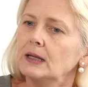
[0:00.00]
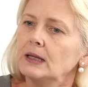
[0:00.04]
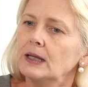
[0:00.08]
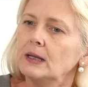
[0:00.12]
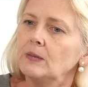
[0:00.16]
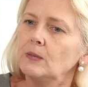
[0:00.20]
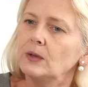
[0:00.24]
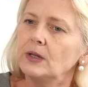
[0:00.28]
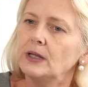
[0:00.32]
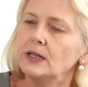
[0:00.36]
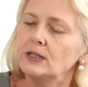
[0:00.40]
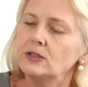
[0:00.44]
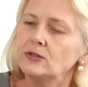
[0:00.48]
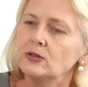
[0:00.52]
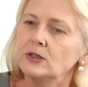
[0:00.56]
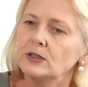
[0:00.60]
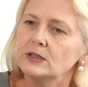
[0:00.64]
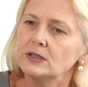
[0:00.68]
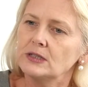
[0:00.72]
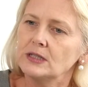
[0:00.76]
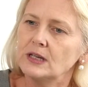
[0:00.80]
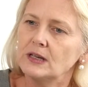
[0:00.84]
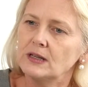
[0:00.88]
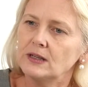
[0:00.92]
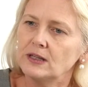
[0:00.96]
Then when they tr-
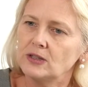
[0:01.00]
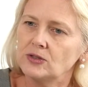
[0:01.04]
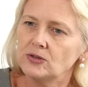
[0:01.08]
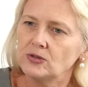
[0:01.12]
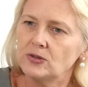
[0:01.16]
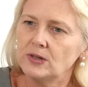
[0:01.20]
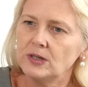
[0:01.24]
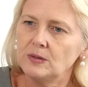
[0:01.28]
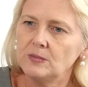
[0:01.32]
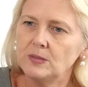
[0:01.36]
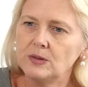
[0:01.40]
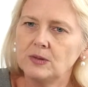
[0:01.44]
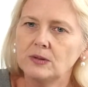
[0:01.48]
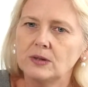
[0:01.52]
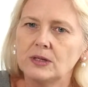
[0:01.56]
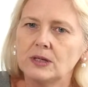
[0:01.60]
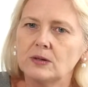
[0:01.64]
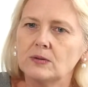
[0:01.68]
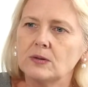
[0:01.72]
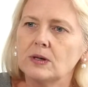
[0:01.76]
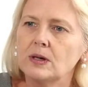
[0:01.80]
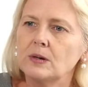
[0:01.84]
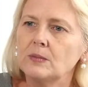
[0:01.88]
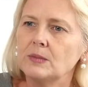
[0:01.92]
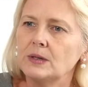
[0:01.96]
start their treatment, they'll
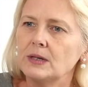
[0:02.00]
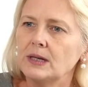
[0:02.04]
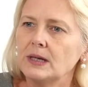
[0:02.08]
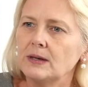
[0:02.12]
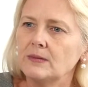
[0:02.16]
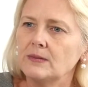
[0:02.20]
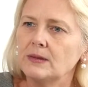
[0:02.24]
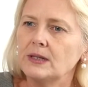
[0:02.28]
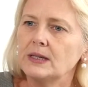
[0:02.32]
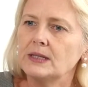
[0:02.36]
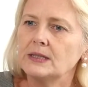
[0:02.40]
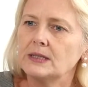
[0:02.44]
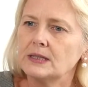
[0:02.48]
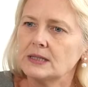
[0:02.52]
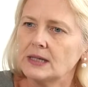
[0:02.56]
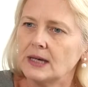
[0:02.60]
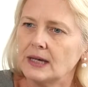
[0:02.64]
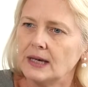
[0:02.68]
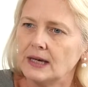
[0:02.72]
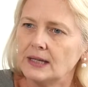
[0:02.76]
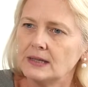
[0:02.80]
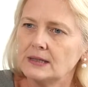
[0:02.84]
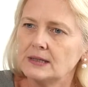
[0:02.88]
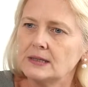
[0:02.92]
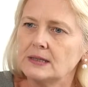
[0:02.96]
come and have their
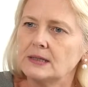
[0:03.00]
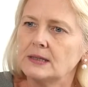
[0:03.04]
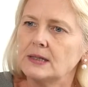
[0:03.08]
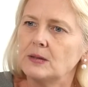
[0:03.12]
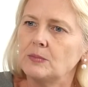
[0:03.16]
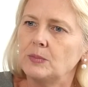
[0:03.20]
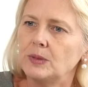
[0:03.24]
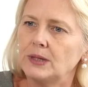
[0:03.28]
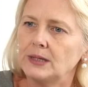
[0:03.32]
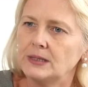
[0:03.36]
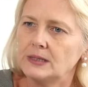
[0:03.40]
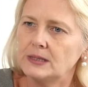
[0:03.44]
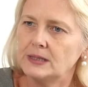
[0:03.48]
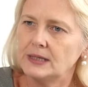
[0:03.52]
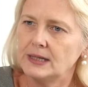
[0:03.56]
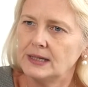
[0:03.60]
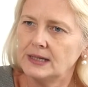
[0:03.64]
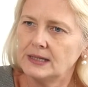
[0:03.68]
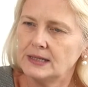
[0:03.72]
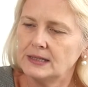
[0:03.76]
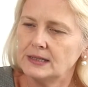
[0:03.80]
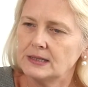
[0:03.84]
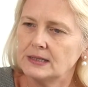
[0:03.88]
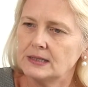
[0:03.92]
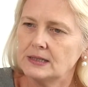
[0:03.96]
scans and their blood
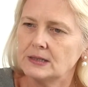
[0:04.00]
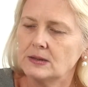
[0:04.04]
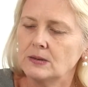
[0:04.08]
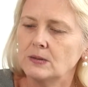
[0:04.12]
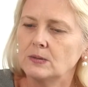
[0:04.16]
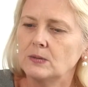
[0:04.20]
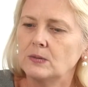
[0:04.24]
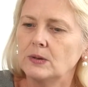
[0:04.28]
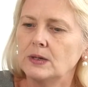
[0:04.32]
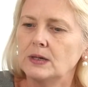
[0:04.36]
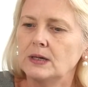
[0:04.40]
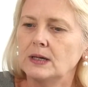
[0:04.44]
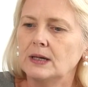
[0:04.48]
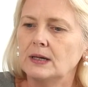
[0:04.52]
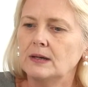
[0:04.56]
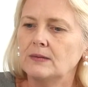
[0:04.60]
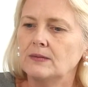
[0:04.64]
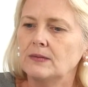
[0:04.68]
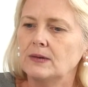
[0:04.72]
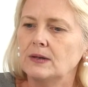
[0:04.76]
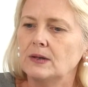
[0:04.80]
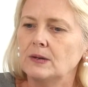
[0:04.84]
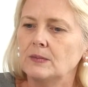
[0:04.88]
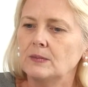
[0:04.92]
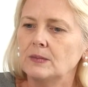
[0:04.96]
tests. We
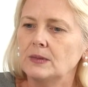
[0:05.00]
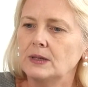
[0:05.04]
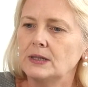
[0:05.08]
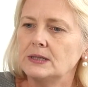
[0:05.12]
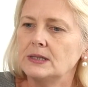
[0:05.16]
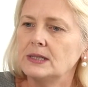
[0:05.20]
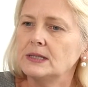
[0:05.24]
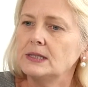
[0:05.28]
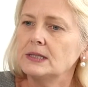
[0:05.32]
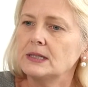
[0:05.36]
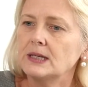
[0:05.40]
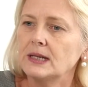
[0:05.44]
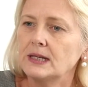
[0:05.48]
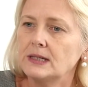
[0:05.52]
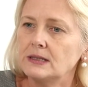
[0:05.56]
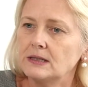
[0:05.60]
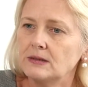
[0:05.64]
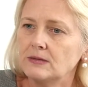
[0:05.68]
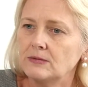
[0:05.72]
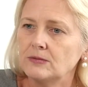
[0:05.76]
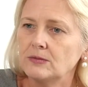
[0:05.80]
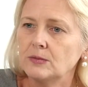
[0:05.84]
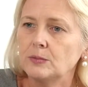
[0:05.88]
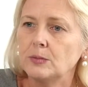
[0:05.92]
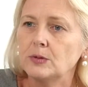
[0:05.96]
have um, a
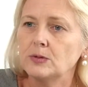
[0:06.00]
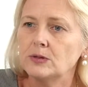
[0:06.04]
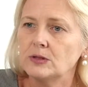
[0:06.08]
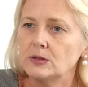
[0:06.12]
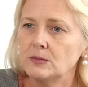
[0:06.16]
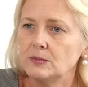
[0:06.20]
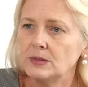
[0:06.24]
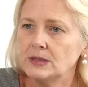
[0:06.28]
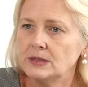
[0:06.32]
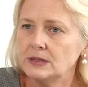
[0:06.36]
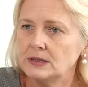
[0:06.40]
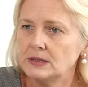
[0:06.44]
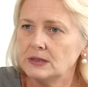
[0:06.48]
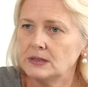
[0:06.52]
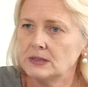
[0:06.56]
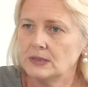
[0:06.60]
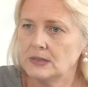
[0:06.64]
dedicated phlebotomist at